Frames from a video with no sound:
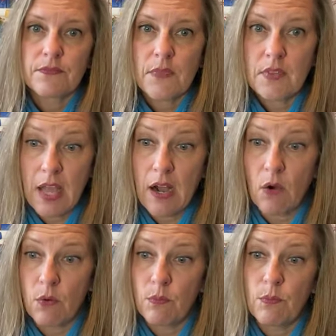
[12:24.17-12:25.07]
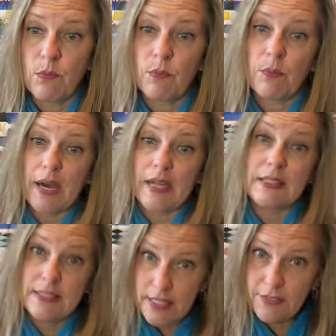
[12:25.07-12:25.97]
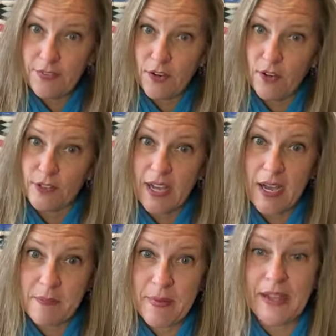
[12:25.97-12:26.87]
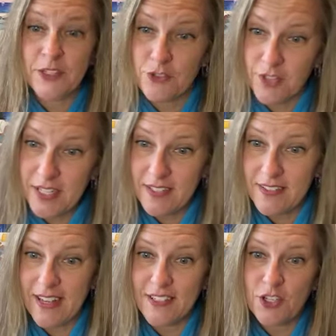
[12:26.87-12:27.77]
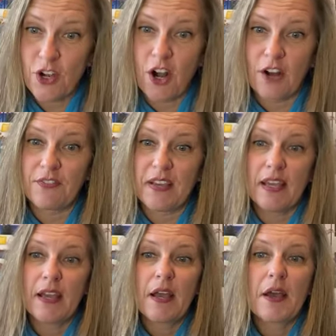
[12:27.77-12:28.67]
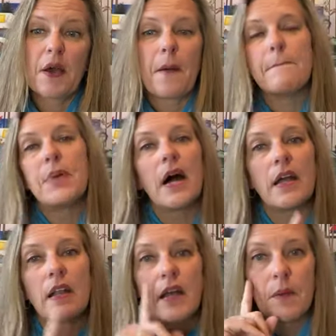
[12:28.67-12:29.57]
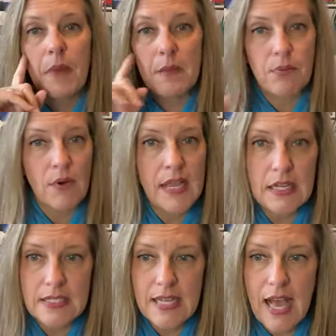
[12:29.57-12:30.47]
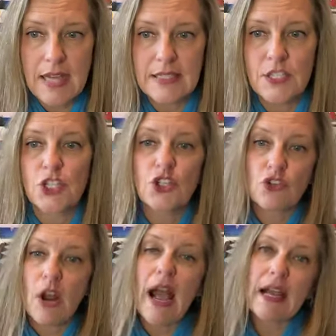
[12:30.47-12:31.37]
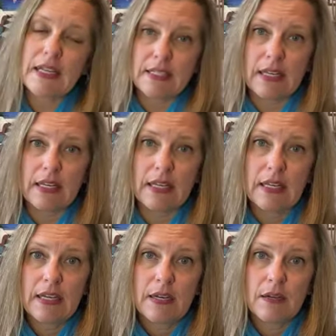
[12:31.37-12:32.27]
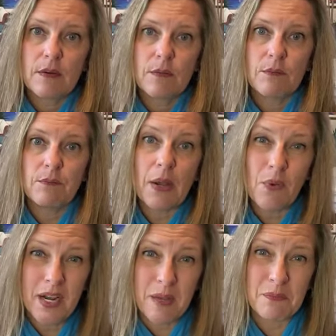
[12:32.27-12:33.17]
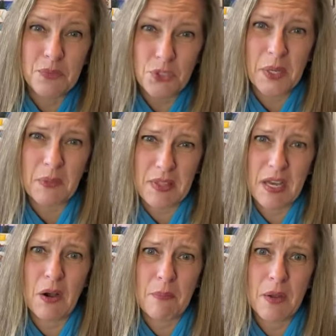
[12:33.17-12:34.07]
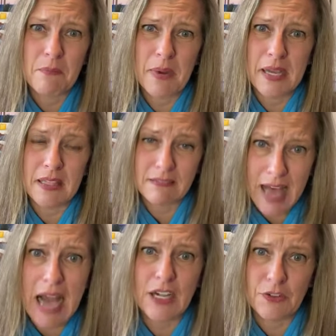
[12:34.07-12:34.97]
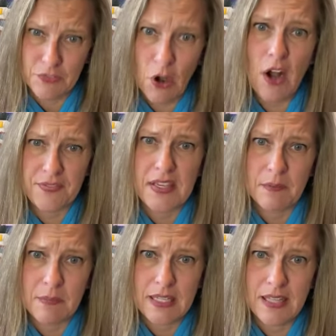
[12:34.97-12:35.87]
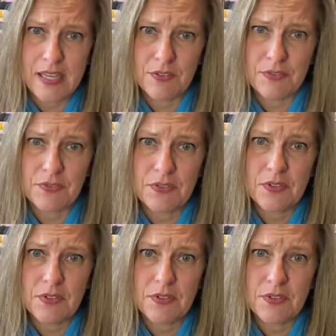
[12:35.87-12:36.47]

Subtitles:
Now, by default, I might drink less coffee, but my brain is not distracted by what I'm doing without, by the lack of coffee in my life,